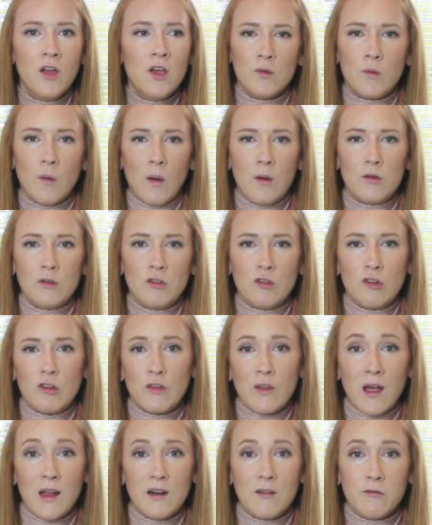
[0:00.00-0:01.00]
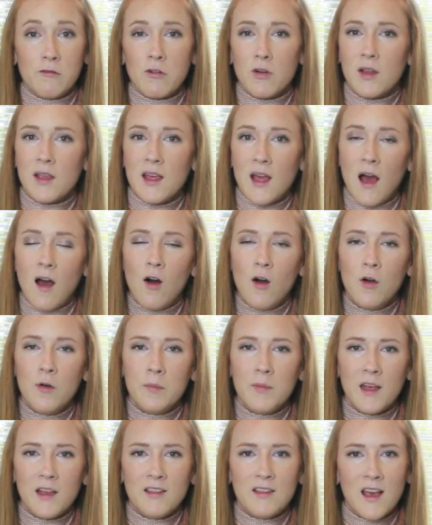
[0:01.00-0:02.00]
So I was just kind of working at
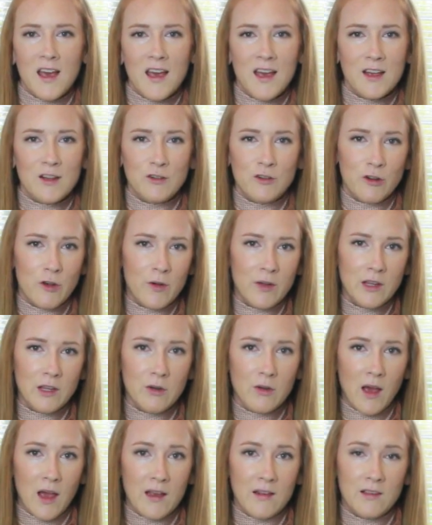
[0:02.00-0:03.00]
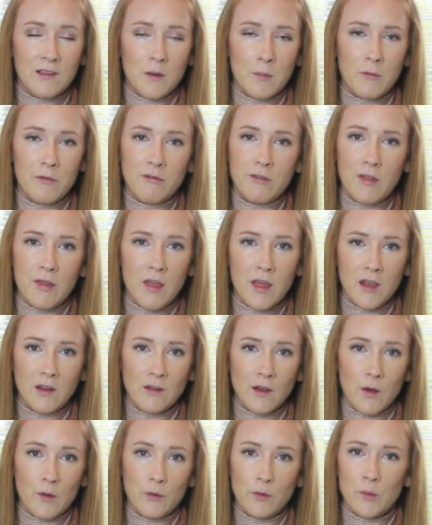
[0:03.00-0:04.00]
home that day and showing you guys some of the
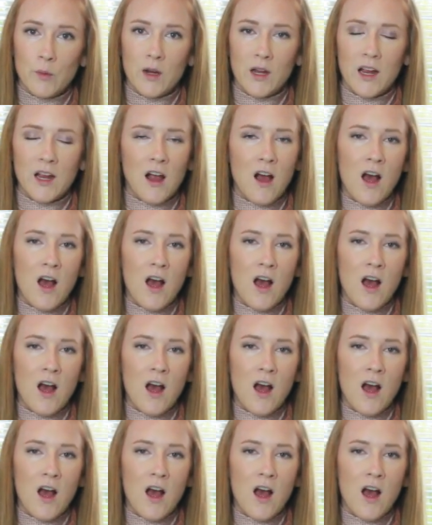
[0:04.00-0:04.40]
things I was working